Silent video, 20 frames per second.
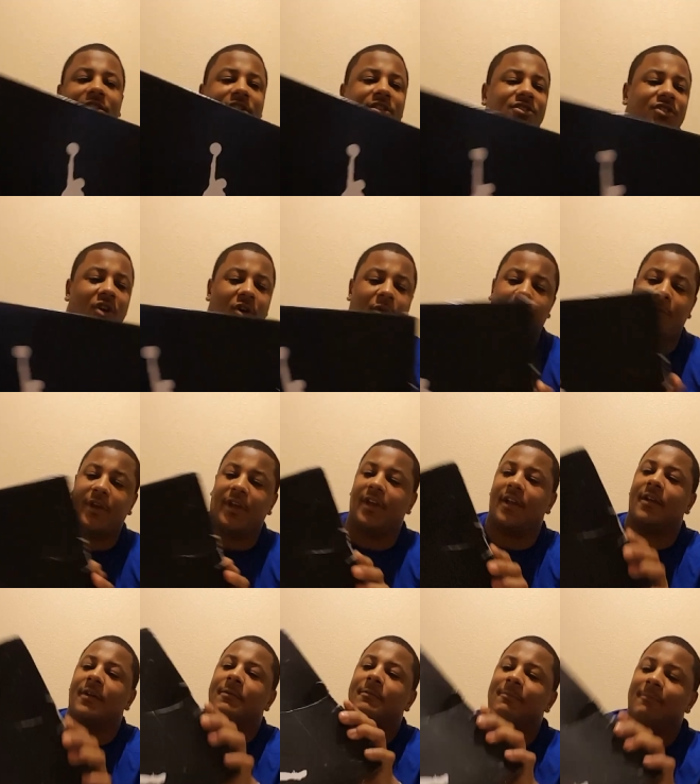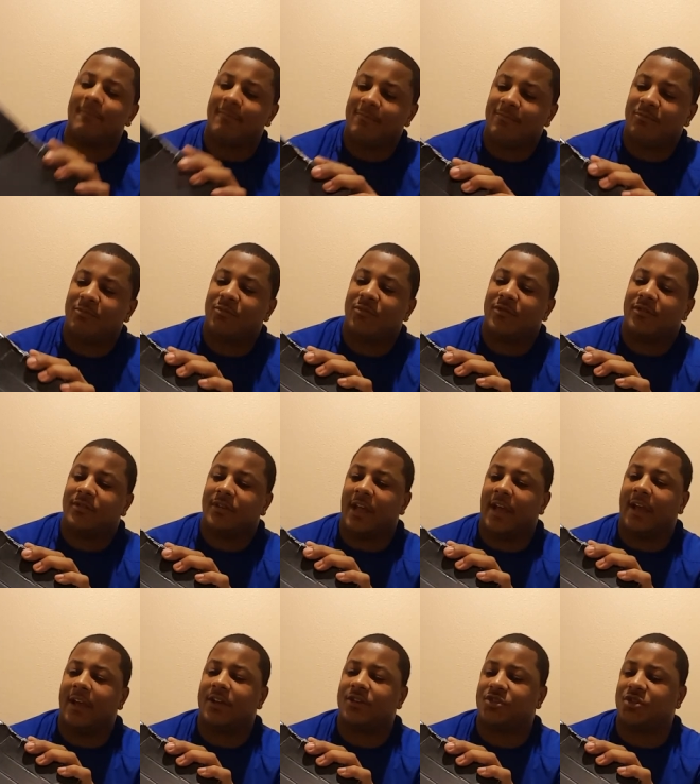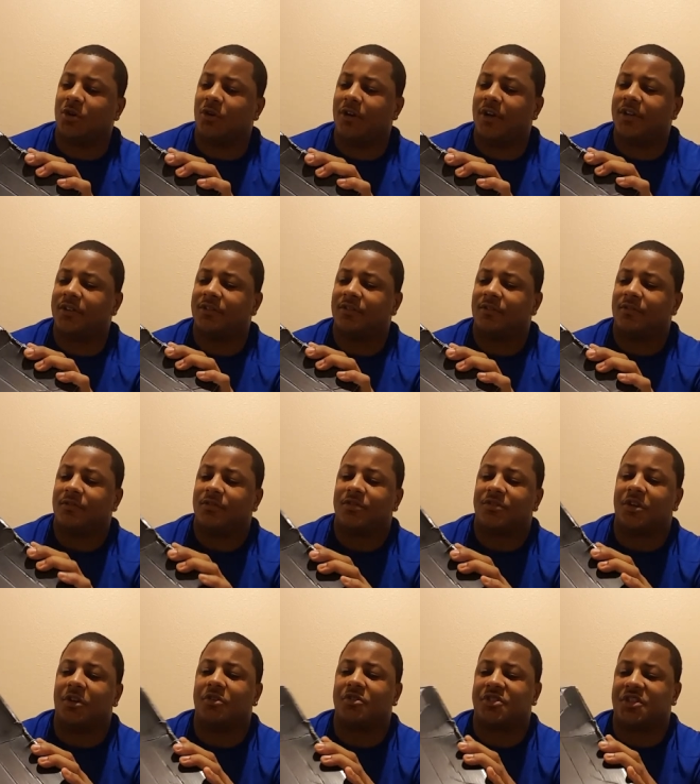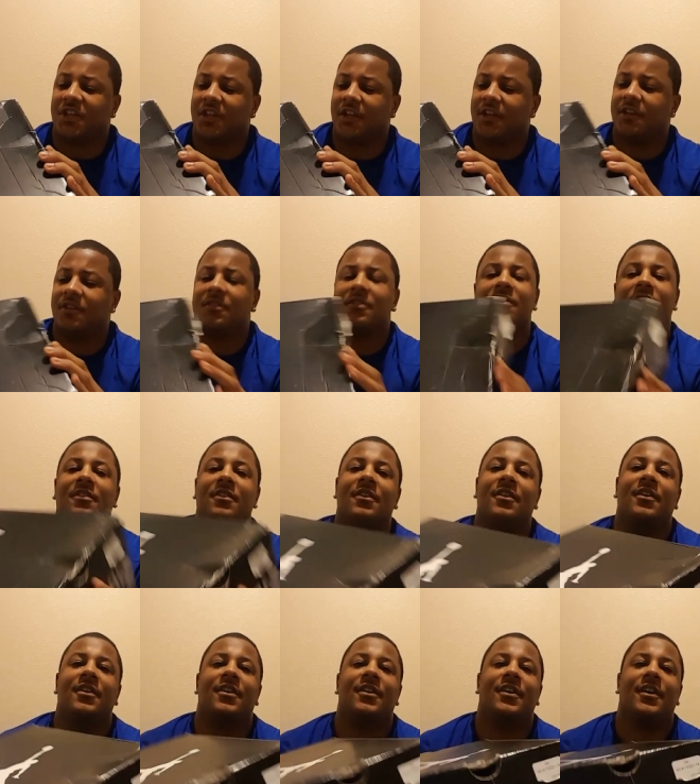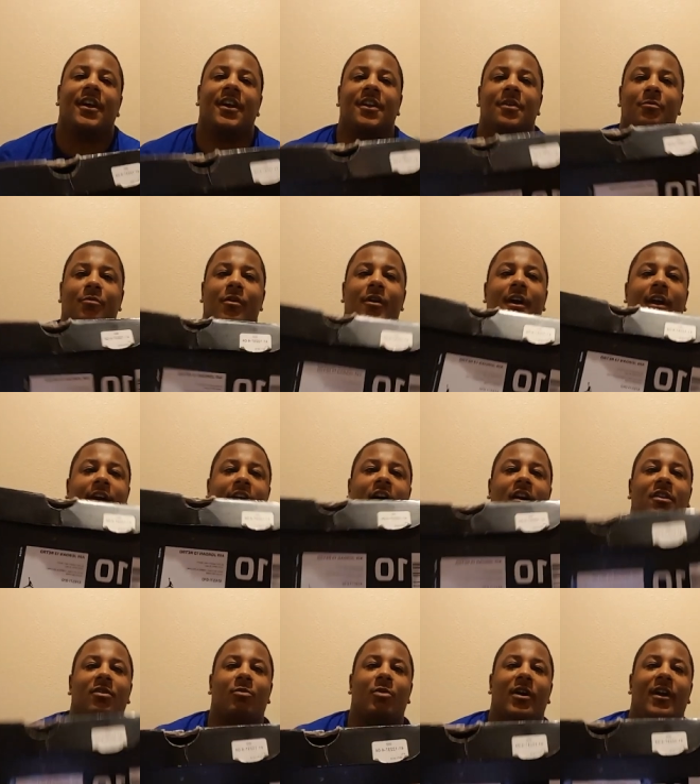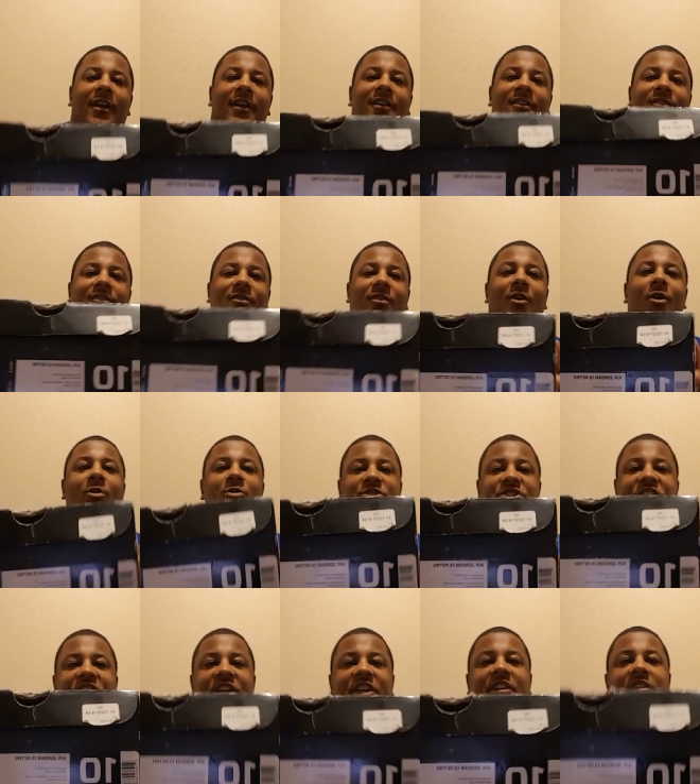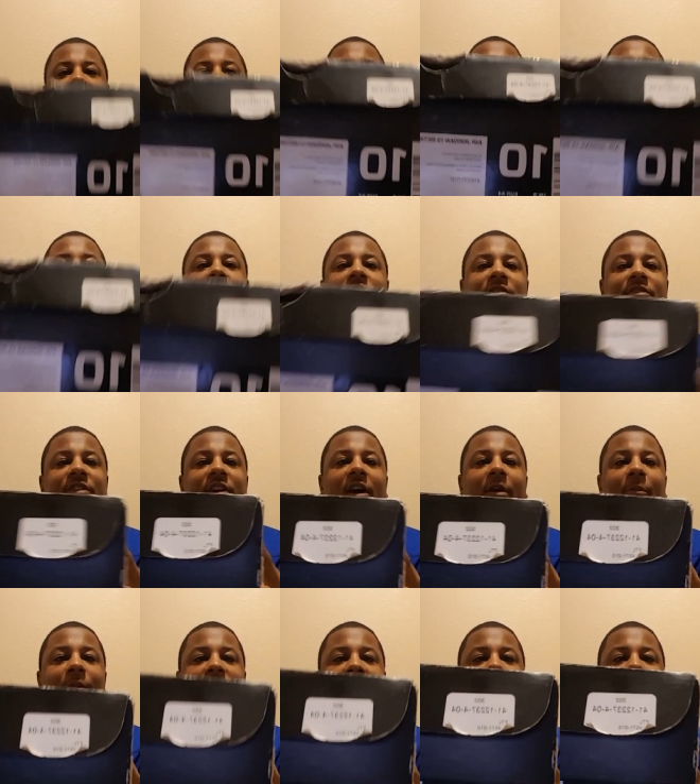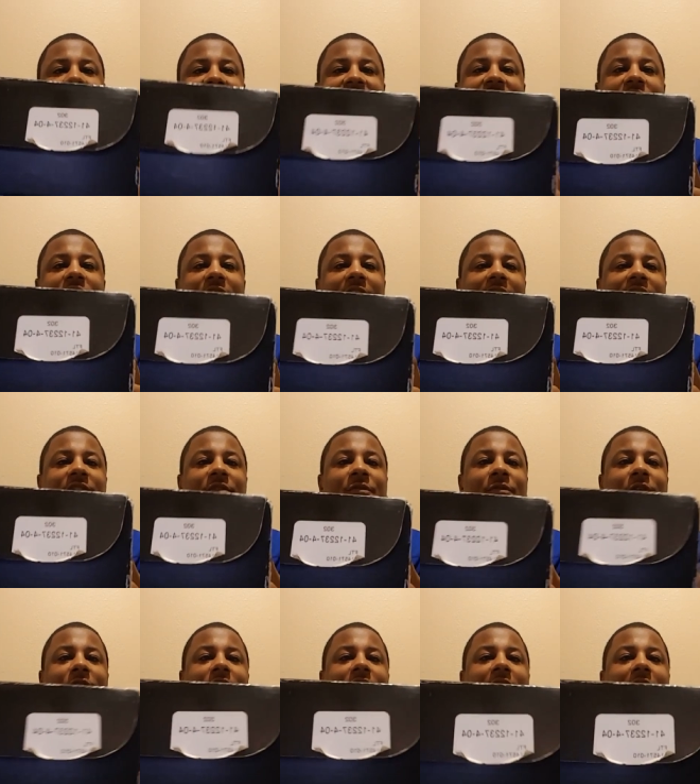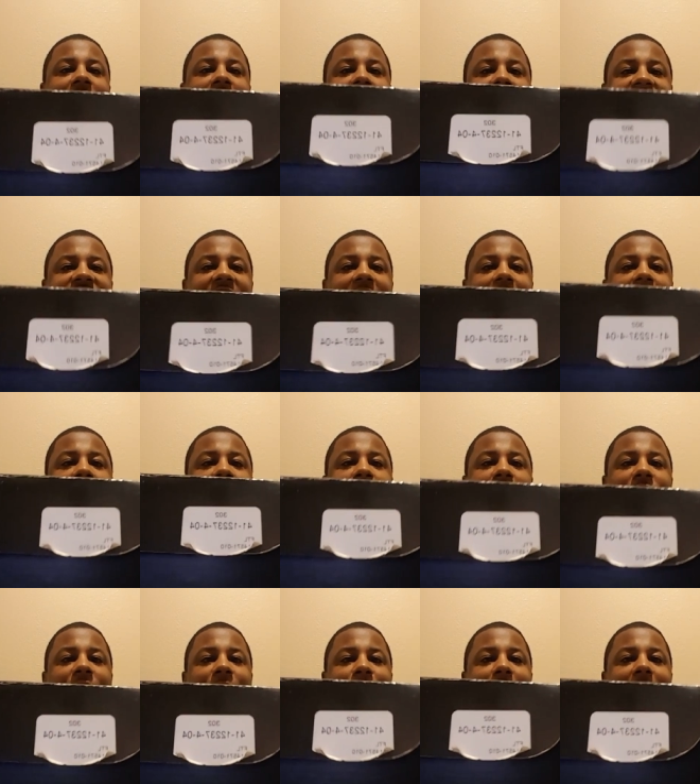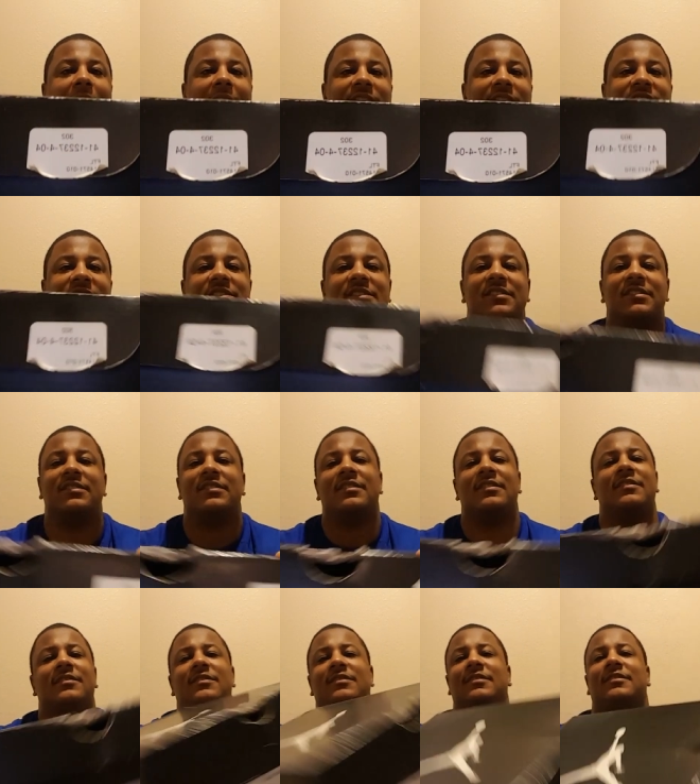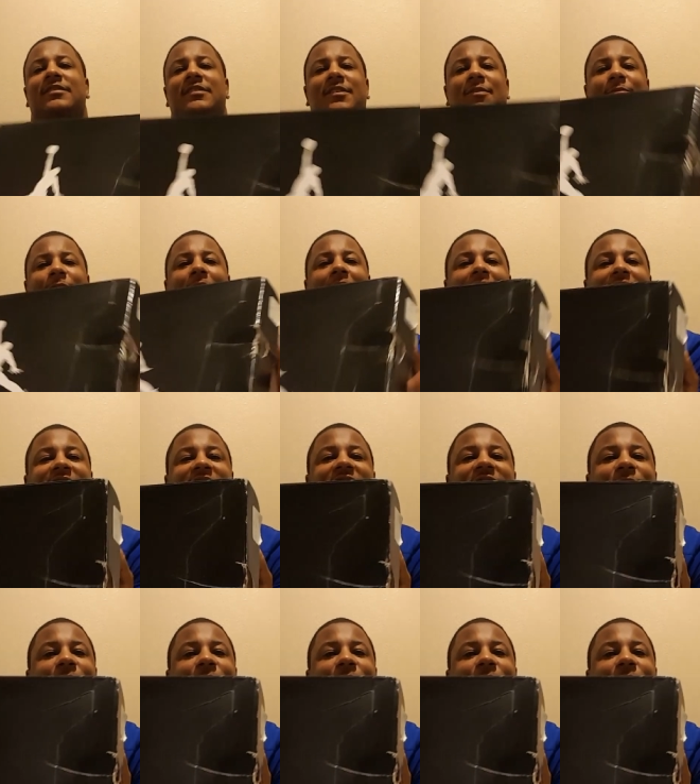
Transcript: It's gonna be the Air Jordan 13 in the bread colorway, OG. Now, I mean, I still got the Foot Locker tag on the box. The box is